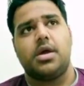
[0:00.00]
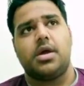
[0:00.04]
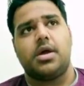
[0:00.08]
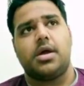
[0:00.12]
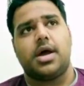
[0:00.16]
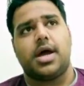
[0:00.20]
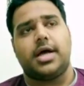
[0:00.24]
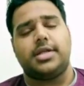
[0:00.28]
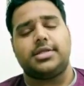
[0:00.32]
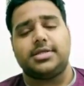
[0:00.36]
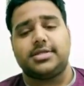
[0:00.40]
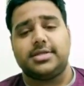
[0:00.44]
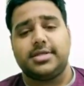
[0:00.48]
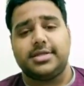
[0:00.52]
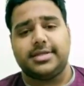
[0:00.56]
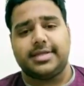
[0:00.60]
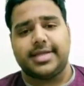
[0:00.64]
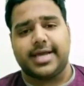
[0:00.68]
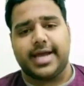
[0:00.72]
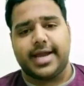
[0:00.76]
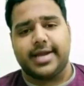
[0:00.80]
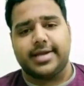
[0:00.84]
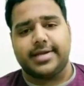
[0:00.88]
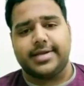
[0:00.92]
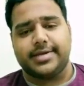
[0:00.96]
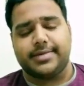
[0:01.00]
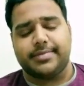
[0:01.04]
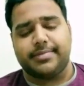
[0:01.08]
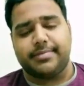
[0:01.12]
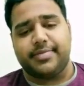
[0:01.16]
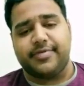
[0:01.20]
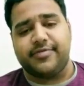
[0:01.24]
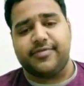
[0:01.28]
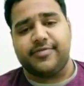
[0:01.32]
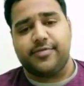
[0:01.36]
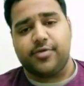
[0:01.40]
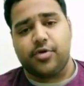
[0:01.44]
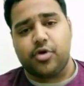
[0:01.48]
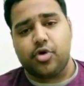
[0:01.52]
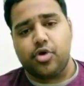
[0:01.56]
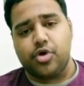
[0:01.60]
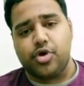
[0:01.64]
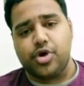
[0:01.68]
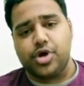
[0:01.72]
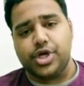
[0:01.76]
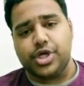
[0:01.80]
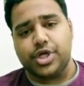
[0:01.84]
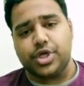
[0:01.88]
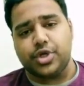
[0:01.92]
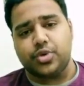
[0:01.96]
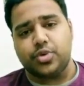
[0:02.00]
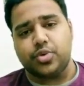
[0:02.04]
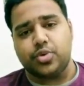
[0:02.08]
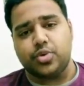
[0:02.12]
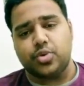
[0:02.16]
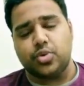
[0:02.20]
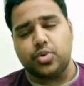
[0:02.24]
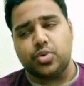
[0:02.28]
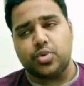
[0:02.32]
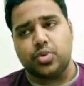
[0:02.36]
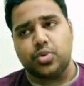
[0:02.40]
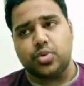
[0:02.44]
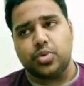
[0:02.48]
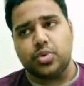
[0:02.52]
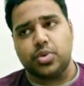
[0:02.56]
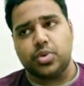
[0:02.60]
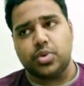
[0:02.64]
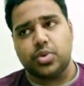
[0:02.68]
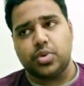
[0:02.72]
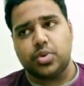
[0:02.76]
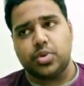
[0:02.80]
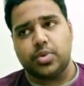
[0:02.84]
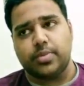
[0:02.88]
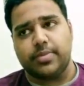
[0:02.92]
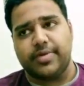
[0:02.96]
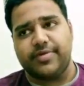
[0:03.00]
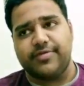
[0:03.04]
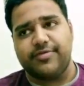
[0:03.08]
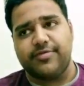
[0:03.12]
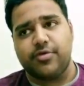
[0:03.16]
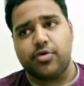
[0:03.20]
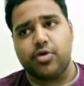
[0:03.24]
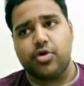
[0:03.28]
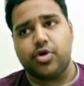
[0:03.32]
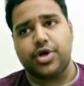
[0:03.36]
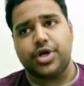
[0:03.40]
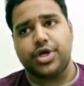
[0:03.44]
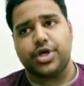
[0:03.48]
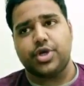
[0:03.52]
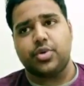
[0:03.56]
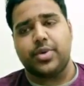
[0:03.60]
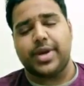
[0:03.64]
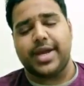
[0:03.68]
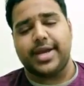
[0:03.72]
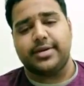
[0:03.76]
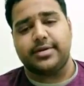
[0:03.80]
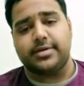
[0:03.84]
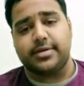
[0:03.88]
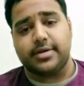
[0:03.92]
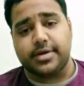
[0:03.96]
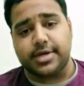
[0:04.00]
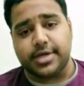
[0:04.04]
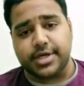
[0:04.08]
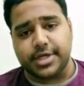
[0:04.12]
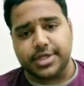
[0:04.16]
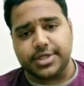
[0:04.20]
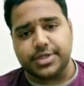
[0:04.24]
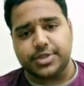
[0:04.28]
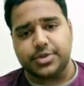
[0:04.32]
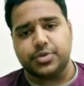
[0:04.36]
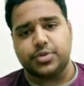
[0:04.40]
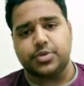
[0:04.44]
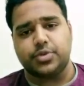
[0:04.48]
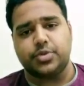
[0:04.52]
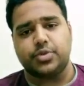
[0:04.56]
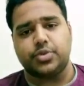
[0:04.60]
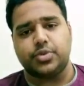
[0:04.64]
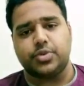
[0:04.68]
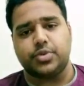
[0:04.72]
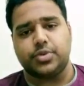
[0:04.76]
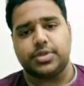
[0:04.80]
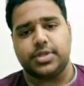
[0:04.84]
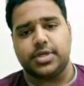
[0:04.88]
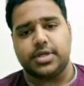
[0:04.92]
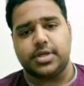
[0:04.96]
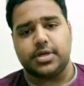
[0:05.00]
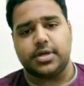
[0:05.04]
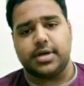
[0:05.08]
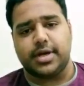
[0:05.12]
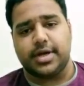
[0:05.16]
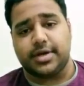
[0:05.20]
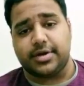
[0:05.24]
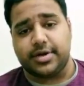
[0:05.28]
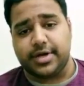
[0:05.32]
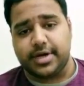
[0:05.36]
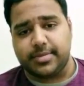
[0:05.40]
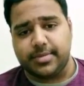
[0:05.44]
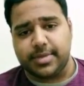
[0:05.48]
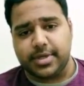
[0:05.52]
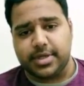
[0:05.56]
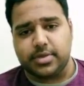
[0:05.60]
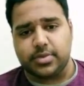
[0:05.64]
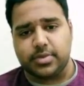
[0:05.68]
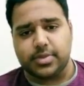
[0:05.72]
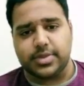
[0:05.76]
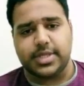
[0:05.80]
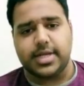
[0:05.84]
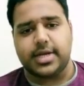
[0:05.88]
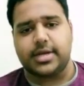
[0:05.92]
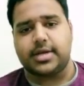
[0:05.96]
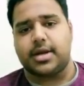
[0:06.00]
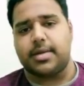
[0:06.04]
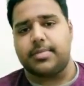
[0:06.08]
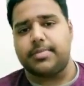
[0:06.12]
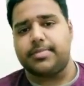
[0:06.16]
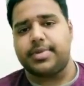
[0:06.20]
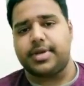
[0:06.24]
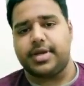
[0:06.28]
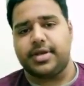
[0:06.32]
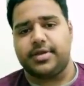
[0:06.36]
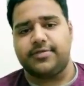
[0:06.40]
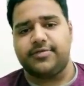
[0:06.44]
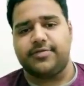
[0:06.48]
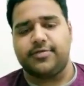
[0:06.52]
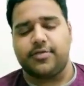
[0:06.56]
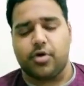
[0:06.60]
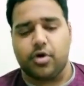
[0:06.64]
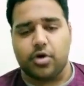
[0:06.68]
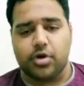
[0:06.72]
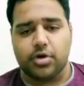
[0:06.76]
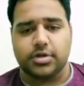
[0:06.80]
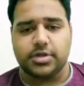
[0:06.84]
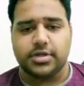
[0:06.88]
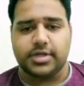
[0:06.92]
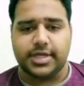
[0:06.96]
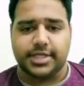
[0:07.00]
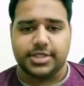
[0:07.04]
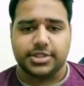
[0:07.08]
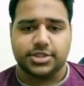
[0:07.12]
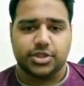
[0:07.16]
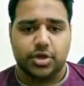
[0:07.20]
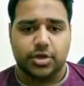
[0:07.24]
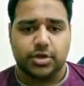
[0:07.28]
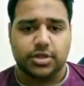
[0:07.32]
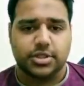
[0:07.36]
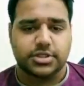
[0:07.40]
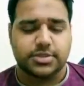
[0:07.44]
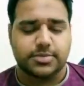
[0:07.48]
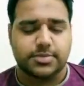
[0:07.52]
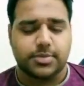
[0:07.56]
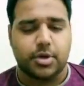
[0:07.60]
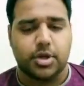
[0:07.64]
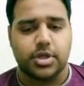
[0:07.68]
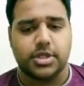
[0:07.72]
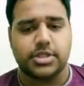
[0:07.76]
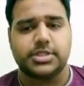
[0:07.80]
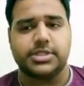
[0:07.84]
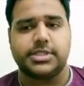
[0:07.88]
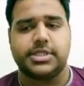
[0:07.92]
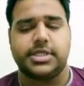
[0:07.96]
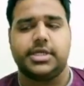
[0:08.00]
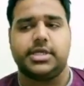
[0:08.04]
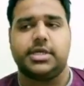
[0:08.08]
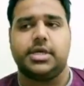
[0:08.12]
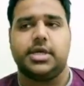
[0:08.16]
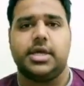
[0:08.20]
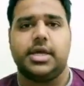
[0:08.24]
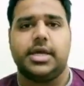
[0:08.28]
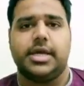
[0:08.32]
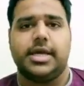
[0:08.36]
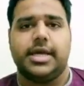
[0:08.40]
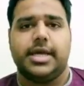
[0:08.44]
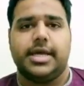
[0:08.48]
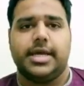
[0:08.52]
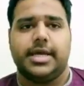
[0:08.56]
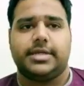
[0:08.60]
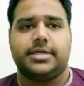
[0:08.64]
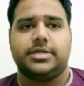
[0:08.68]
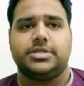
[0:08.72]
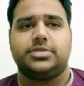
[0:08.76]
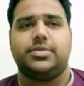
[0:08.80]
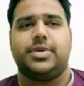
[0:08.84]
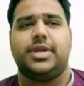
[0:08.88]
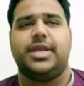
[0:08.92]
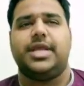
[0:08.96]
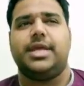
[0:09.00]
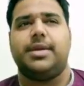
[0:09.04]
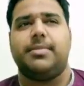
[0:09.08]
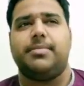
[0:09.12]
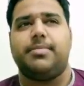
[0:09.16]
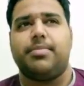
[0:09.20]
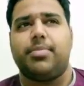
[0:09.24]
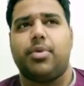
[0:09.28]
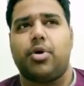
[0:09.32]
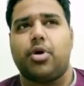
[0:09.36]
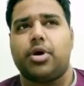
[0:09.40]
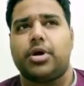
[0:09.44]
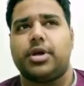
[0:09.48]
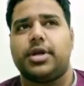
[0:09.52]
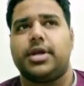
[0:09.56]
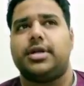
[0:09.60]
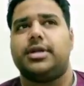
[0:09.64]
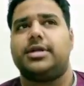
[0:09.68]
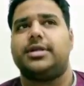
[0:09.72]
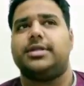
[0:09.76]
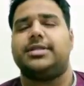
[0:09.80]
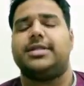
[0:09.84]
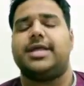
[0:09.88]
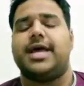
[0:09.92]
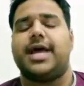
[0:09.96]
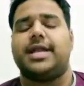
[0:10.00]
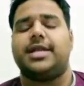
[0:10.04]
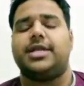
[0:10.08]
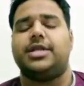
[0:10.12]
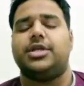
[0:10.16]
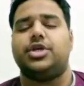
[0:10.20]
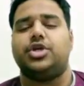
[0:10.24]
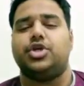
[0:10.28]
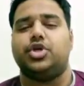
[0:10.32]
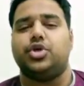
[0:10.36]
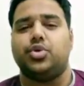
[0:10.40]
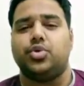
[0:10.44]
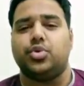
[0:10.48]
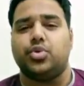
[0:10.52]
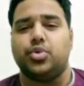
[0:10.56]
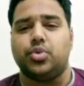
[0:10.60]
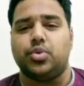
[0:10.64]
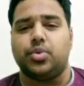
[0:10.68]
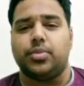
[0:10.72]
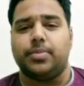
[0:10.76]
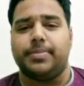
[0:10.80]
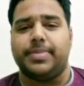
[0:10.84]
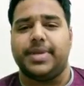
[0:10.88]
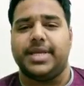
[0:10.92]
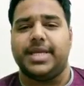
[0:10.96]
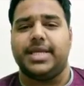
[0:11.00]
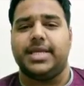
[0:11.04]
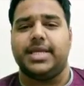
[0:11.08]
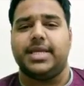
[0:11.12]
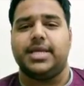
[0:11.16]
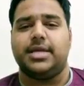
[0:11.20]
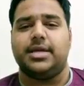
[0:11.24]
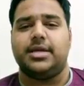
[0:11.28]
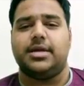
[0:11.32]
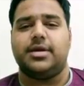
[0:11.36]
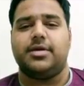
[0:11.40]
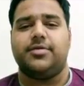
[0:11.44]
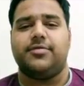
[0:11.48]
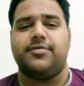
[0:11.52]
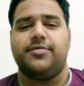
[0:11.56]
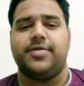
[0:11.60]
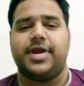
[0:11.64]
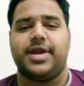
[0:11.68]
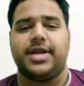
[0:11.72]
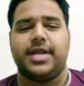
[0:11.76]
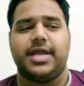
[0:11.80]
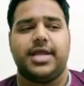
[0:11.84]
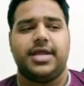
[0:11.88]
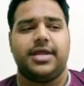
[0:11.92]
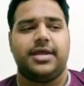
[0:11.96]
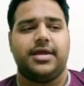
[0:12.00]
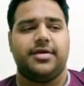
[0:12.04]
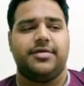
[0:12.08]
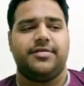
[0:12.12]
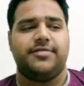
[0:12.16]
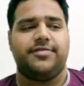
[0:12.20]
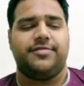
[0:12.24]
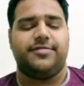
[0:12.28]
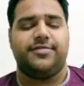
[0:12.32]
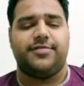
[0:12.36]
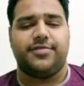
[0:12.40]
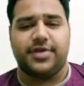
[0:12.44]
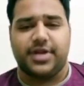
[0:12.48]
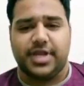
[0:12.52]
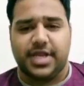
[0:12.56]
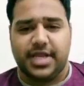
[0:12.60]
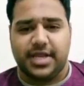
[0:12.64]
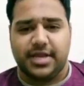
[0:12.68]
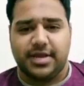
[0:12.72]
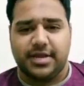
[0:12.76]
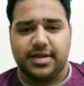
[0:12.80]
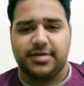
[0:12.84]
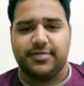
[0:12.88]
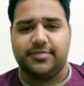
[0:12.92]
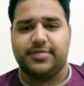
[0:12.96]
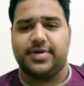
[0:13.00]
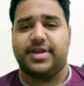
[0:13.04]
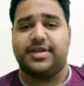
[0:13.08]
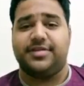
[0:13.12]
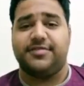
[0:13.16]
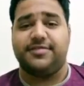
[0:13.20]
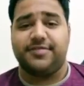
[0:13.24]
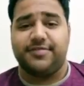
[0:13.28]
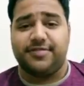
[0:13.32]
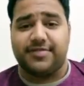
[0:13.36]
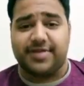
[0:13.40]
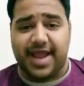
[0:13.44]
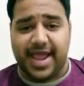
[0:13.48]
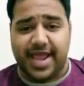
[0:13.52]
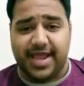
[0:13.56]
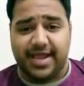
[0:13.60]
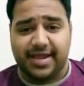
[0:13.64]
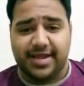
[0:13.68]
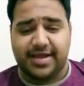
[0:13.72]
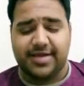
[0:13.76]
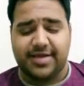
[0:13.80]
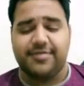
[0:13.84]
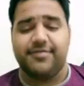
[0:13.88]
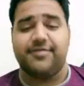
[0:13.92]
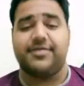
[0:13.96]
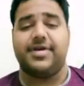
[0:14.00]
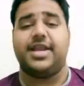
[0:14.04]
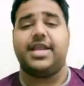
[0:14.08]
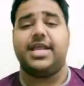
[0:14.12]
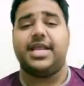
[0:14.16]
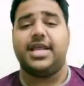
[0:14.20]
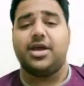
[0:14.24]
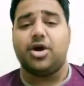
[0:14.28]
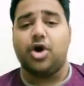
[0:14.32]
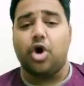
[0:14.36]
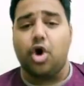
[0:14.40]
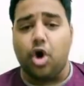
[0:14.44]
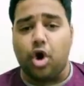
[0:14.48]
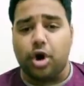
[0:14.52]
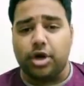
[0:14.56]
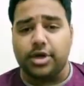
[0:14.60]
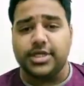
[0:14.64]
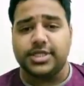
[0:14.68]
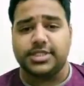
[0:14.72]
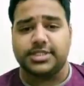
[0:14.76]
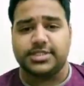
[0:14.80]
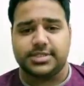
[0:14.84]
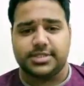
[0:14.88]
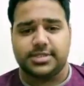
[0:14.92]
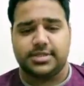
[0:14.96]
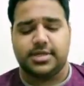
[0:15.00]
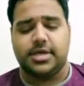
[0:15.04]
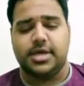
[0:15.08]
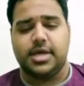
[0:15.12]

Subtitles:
Other than that, before you enter into the agreement with that company for the insurance policy, it is very important that you be very free, very frank, very honest,